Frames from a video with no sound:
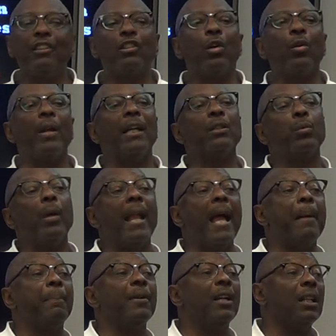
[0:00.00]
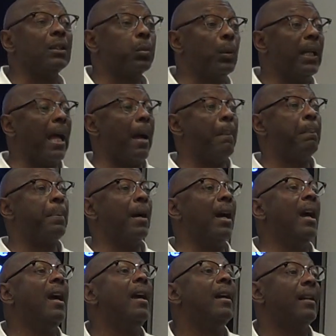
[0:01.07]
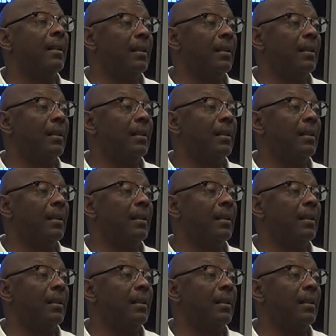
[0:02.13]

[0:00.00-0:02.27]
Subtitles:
And so that's what happened to us. We got burned.